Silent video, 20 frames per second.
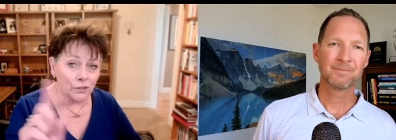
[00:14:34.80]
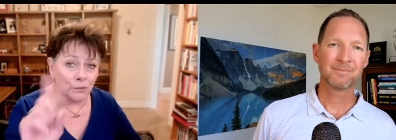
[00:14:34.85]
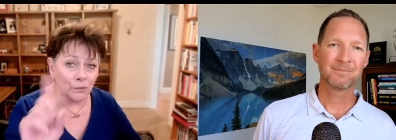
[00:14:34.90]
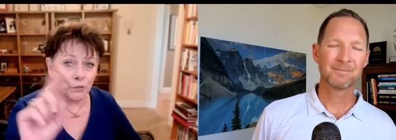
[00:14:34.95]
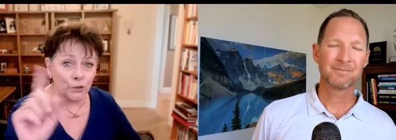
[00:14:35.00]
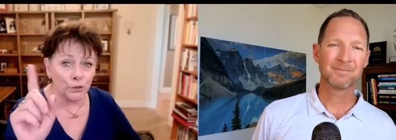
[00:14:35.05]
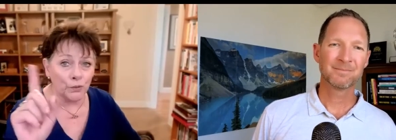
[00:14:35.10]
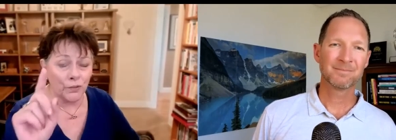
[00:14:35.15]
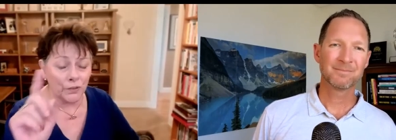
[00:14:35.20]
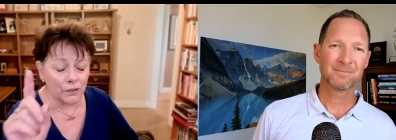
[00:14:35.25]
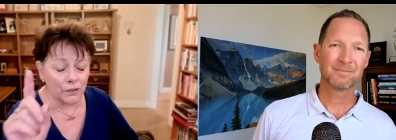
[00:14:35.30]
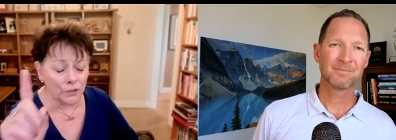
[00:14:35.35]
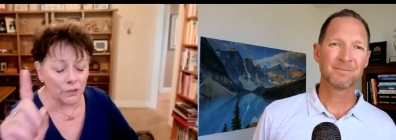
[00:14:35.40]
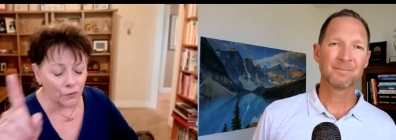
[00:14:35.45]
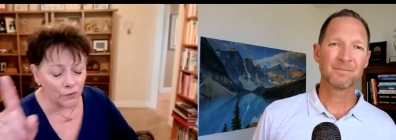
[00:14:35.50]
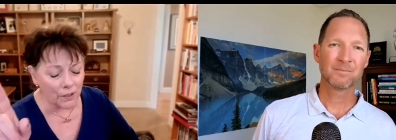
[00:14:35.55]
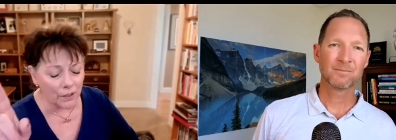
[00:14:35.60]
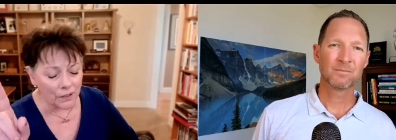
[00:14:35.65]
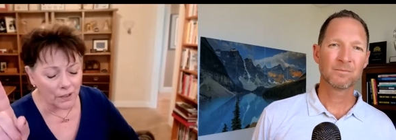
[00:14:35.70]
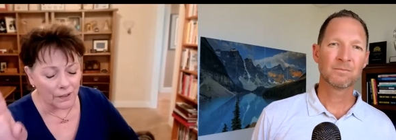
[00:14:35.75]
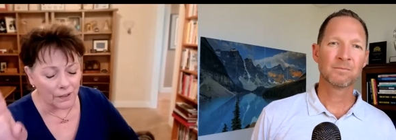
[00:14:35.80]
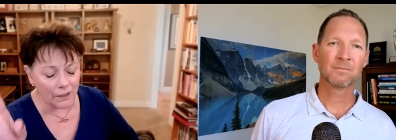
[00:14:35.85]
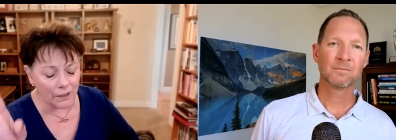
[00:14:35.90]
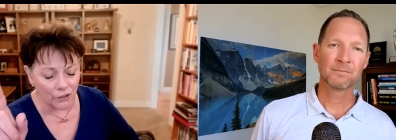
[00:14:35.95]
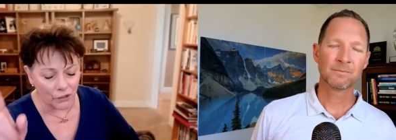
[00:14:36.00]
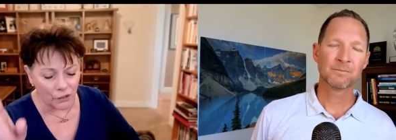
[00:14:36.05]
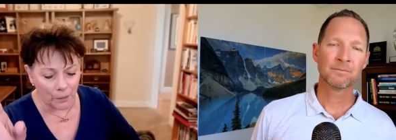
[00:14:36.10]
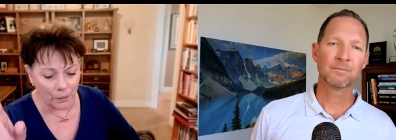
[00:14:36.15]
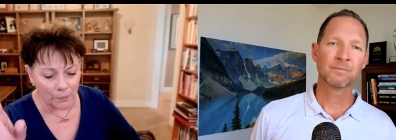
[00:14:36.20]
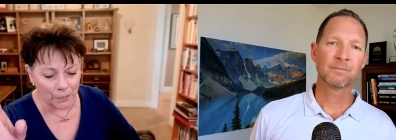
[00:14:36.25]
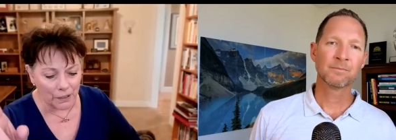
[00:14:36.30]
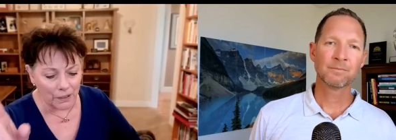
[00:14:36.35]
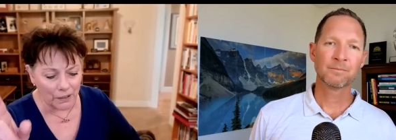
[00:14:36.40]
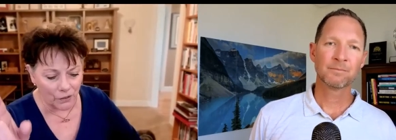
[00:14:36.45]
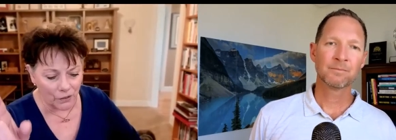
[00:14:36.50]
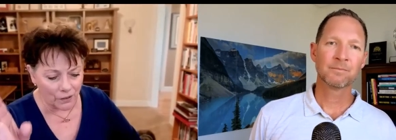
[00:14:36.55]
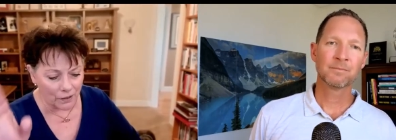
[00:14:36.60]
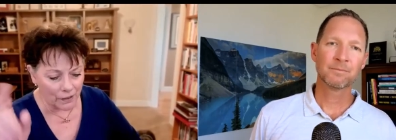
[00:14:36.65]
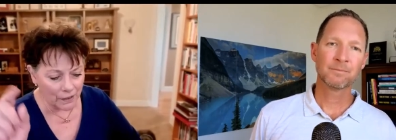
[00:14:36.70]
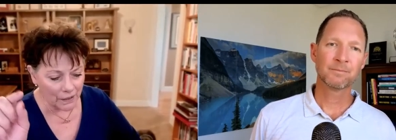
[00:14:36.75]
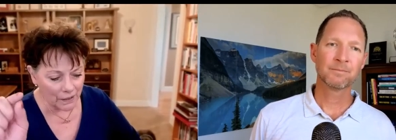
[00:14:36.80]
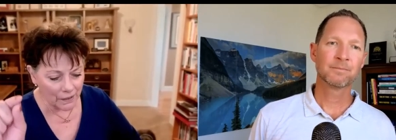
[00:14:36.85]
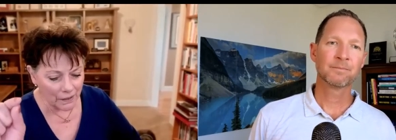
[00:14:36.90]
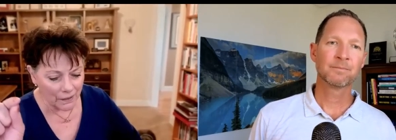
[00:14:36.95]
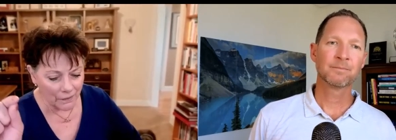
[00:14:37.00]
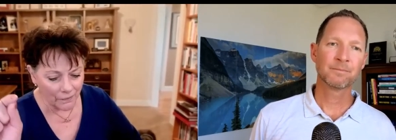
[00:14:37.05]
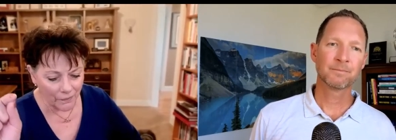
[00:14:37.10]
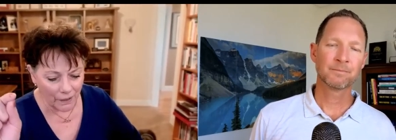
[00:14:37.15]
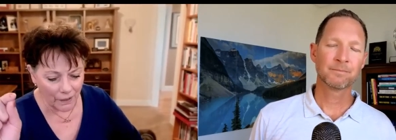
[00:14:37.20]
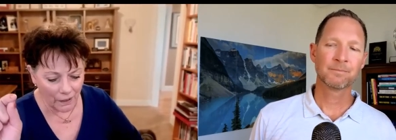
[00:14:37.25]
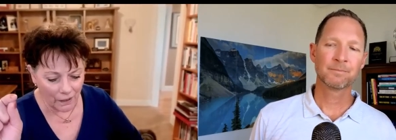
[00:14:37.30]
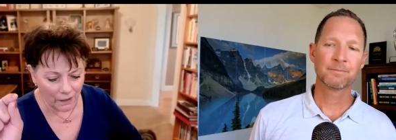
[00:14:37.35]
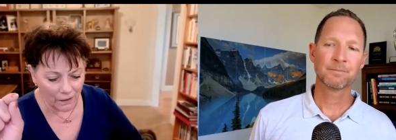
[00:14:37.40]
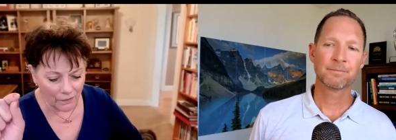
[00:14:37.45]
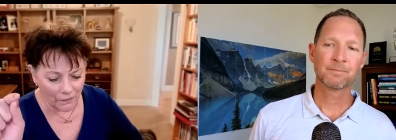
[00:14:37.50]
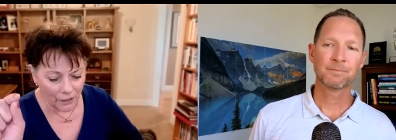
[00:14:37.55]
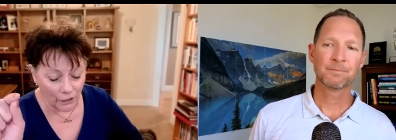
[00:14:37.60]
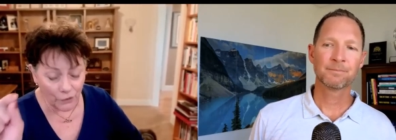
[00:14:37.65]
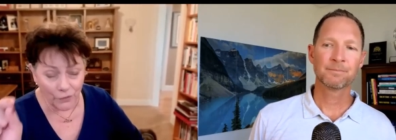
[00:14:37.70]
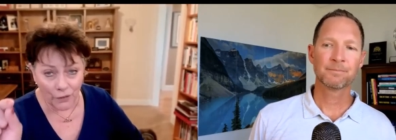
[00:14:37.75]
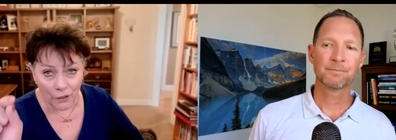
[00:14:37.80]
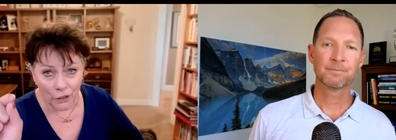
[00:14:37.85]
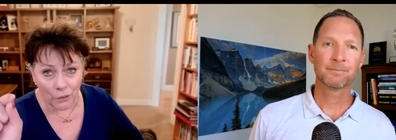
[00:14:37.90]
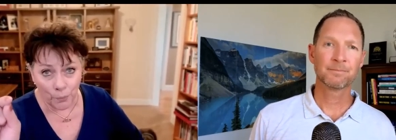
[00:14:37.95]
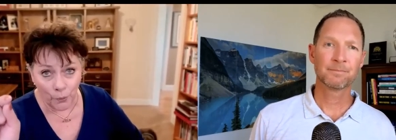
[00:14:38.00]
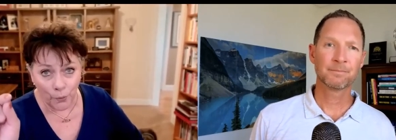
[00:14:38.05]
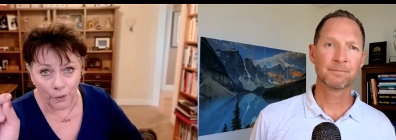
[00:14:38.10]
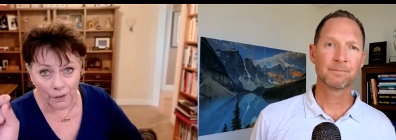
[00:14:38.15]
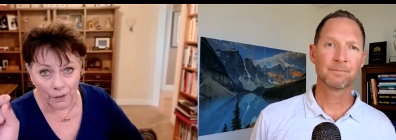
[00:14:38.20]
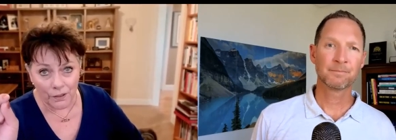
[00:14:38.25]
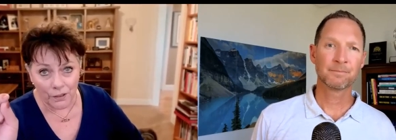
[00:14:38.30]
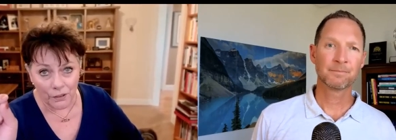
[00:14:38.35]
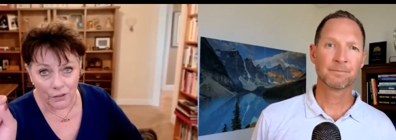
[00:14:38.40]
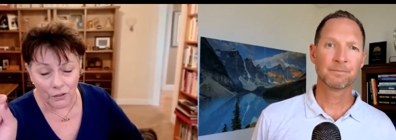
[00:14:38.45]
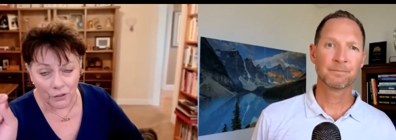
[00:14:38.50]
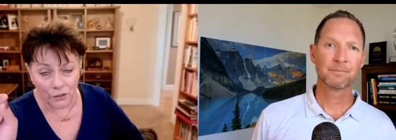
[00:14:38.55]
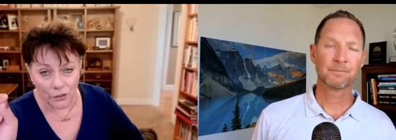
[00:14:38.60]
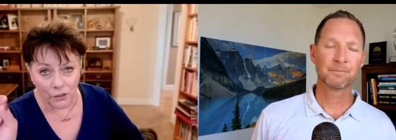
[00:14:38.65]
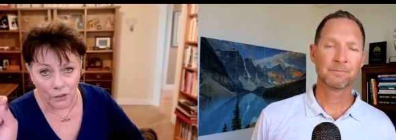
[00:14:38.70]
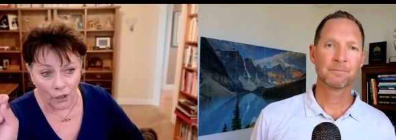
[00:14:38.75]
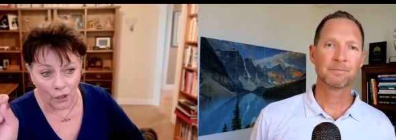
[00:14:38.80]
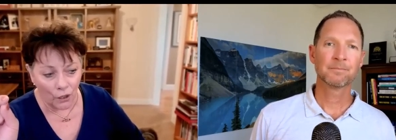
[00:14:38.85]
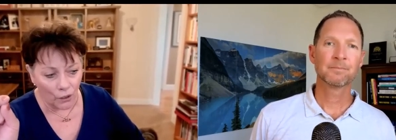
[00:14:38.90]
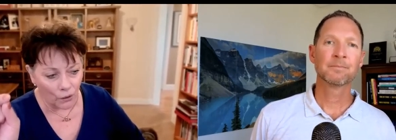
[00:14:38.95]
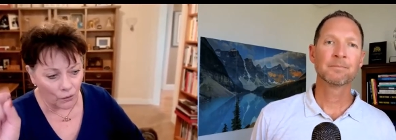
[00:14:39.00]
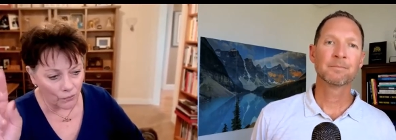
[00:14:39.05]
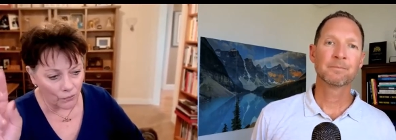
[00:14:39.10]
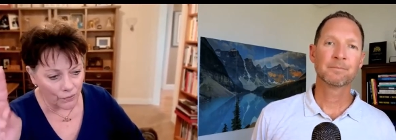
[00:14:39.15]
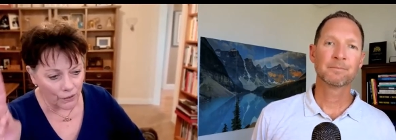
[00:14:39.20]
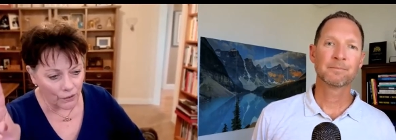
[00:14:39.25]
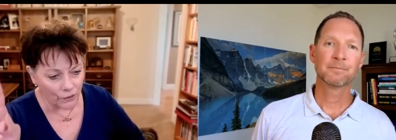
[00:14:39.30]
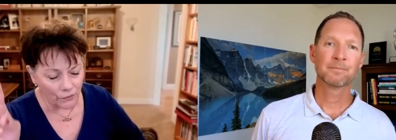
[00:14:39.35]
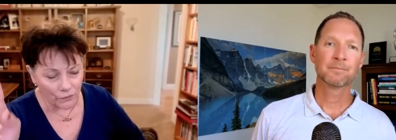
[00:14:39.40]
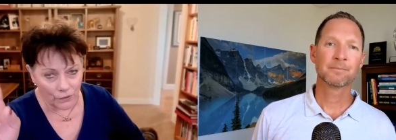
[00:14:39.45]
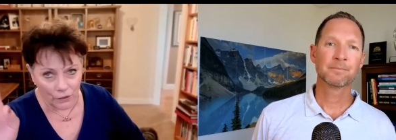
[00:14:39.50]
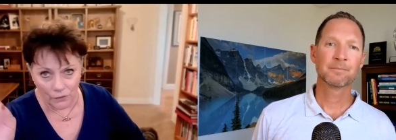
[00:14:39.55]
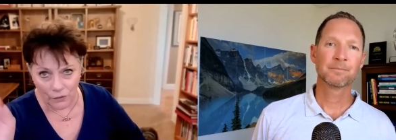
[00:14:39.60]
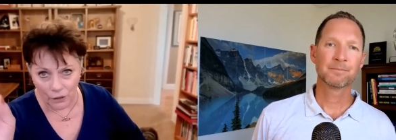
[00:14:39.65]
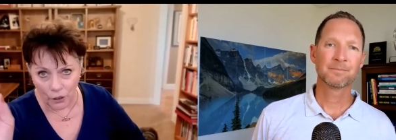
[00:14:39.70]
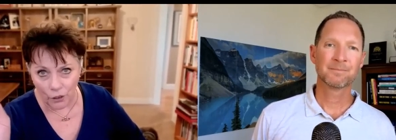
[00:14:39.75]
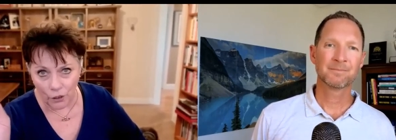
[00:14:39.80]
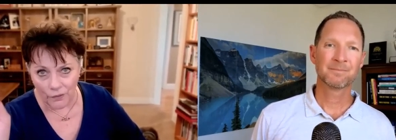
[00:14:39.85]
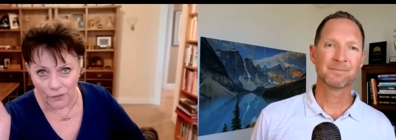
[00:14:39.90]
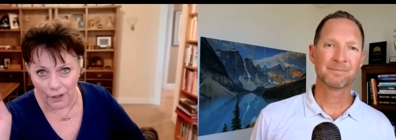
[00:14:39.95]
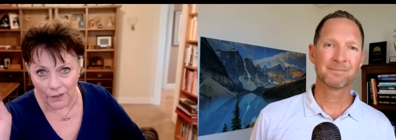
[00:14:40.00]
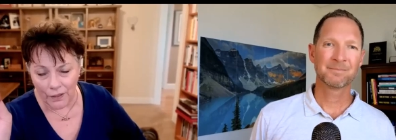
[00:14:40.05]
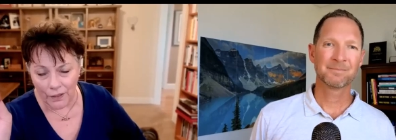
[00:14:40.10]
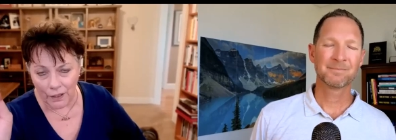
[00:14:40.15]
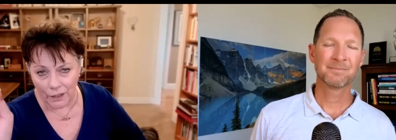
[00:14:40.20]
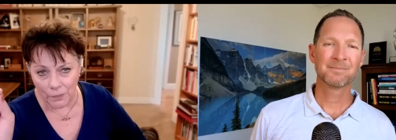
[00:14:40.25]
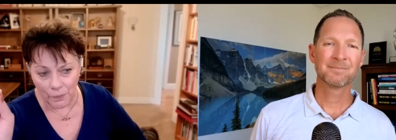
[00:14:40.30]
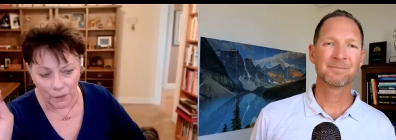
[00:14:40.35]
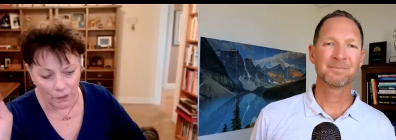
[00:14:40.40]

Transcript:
Speaker 1: some two two things I need to jump in here uh, that are very important to to know. They're, they're, the code of ethics.